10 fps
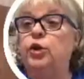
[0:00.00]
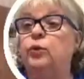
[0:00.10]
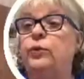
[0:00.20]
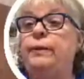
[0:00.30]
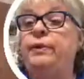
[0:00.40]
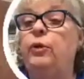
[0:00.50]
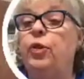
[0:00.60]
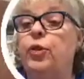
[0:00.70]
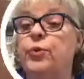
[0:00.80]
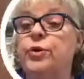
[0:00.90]
ribbon
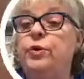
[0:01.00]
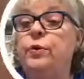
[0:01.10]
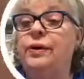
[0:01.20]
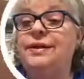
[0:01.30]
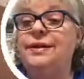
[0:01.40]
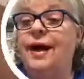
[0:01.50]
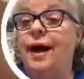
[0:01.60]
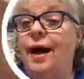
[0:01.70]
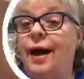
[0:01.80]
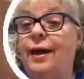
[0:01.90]
through
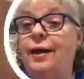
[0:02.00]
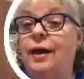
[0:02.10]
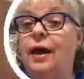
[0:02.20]
dye,